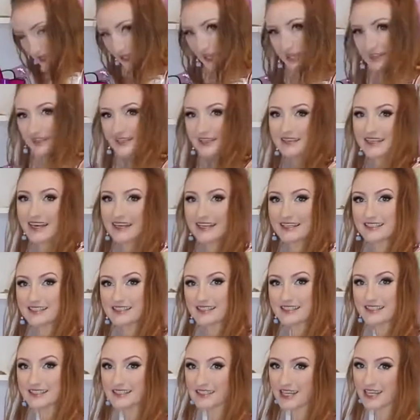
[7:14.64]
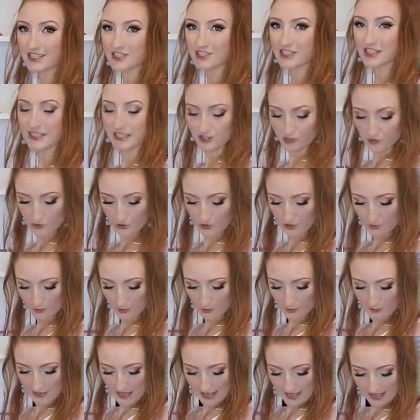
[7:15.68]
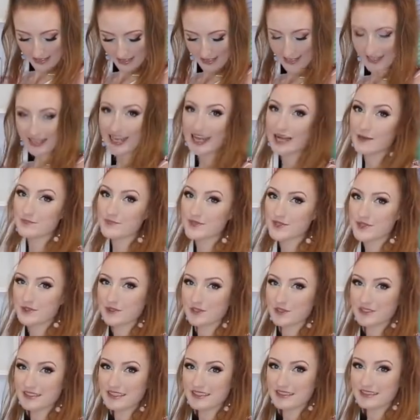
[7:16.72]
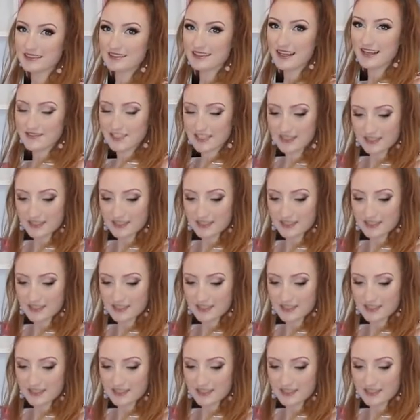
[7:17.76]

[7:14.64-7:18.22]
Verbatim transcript: I think that is such an adorable bag. I absolutely love